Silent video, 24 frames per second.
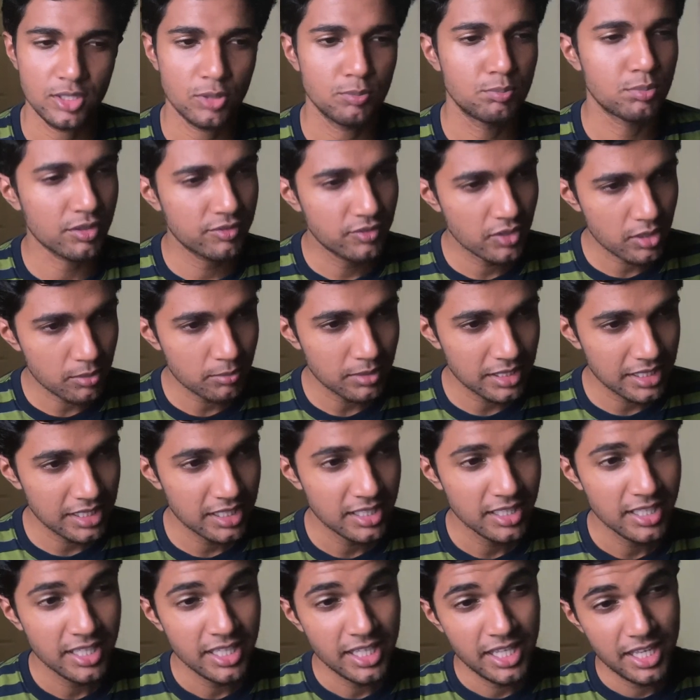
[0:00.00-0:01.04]
Preferably
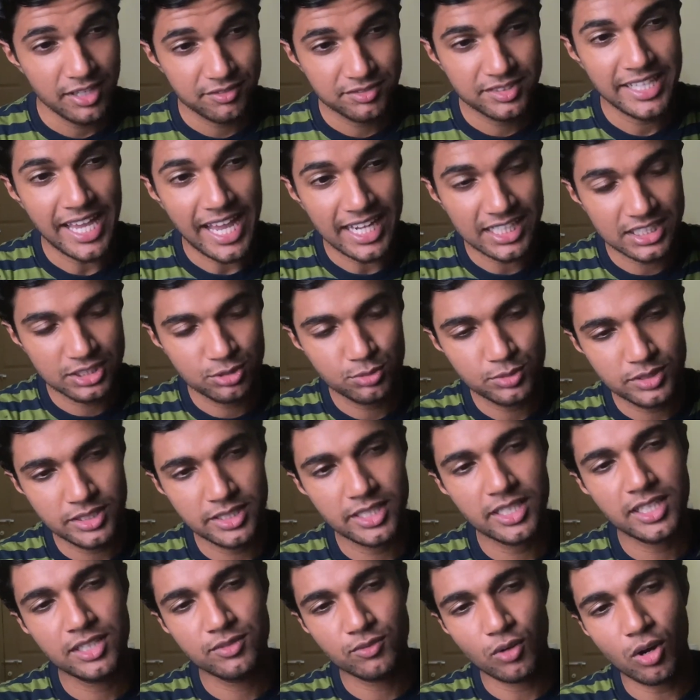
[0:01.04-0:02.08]
if the
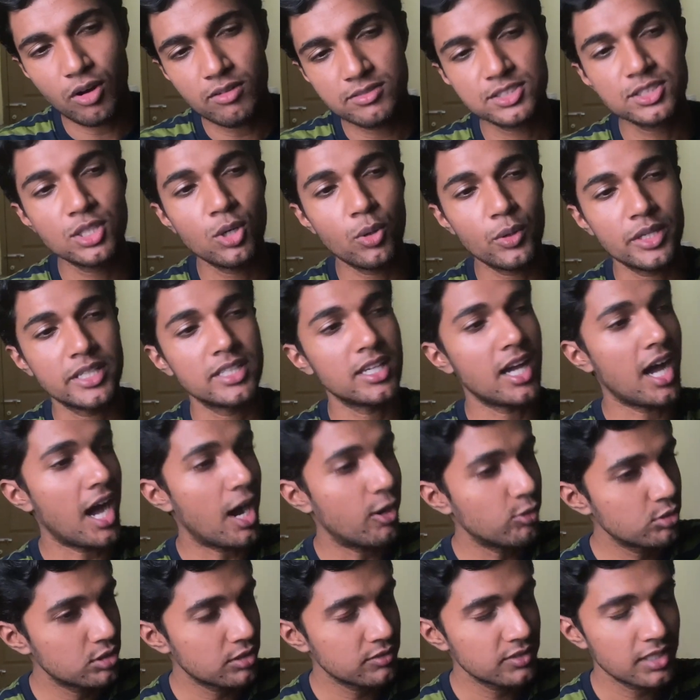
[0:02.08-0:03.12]
activity involves going
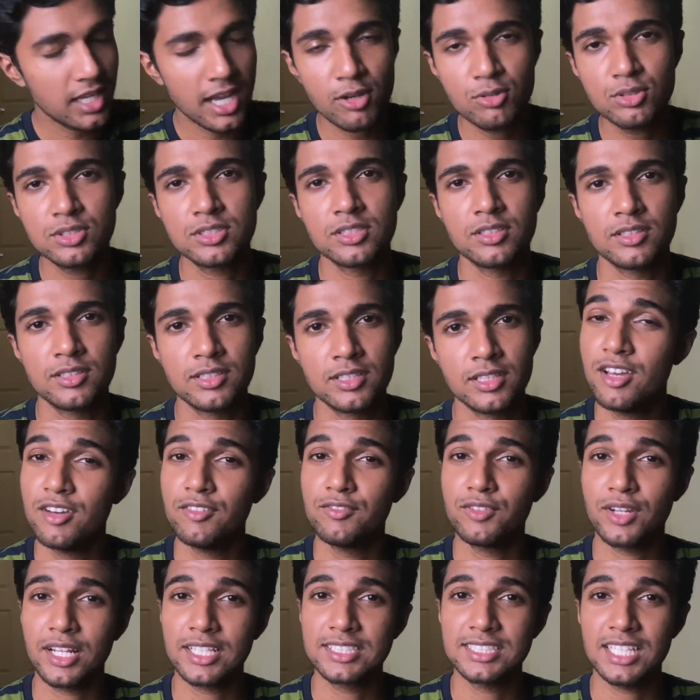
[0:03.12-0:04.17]
out of the house.
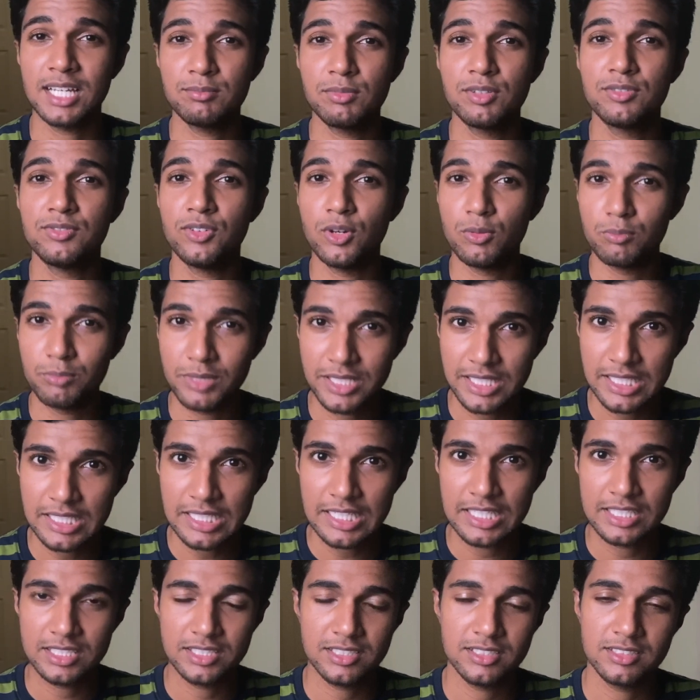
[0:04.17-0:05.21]
For example, for me,
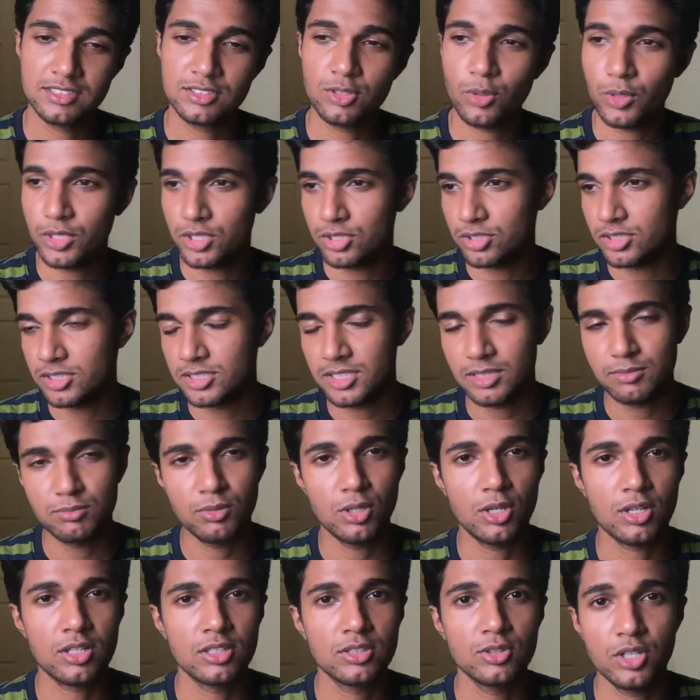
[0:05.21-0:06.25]
it is going to the gym
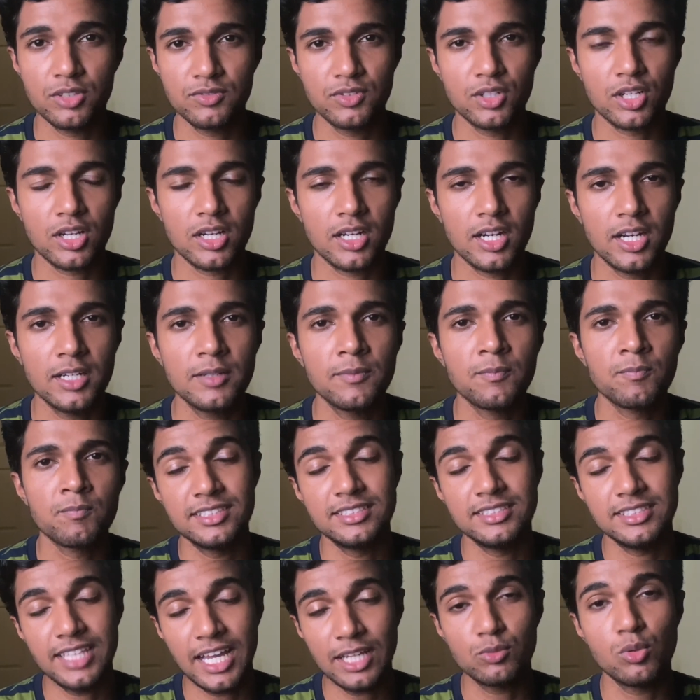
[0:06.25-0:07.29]
or going for a run.
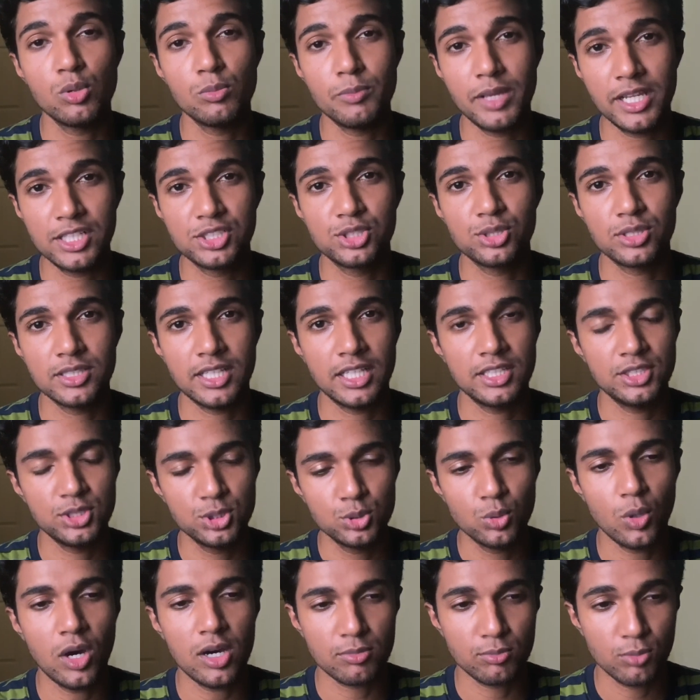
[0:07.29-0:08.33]
That will make sure that
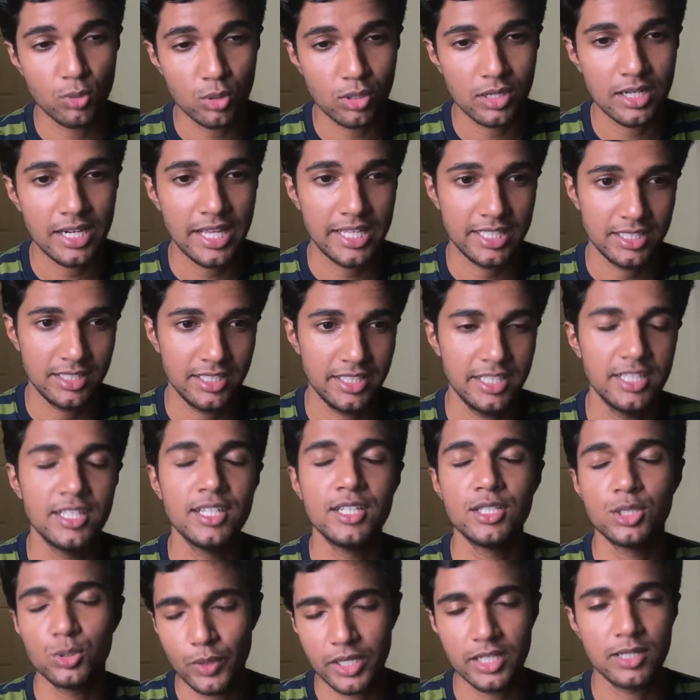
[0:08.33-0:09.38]
you are more likely
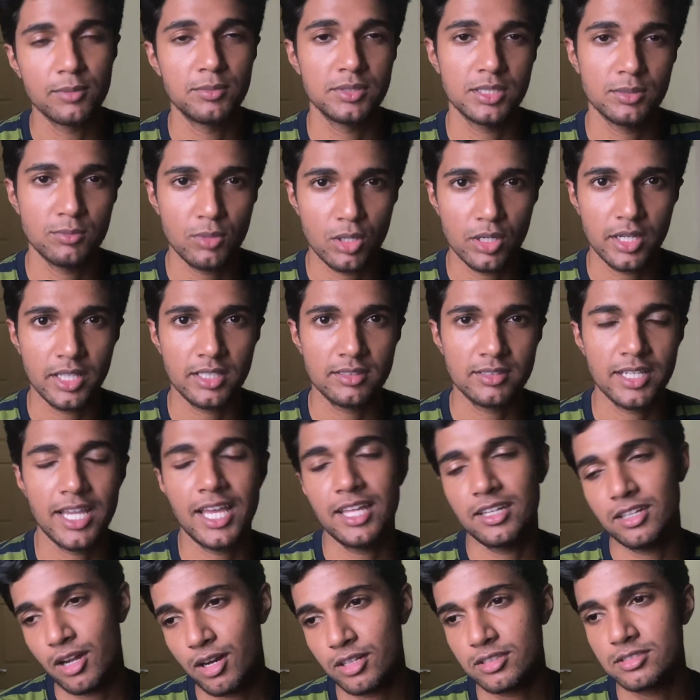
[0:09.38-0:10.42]
to wake up in the morning
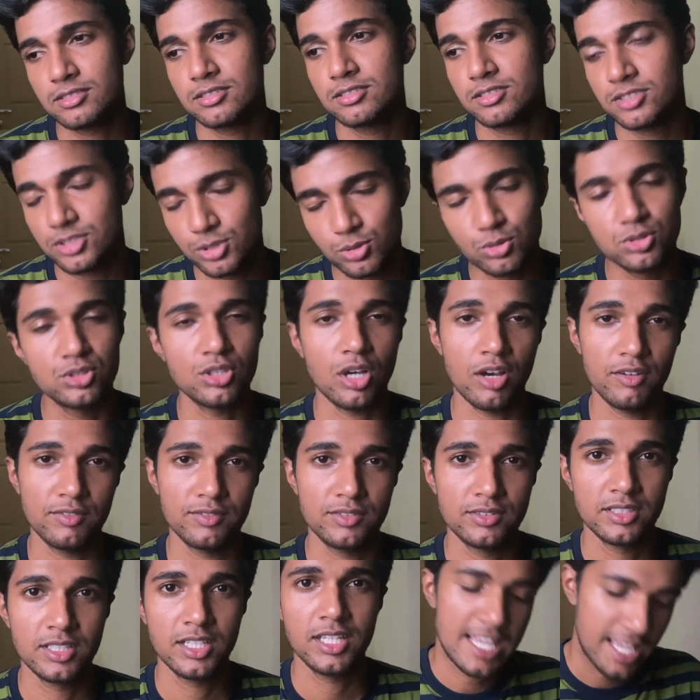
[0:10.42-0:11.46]
and not snooze off.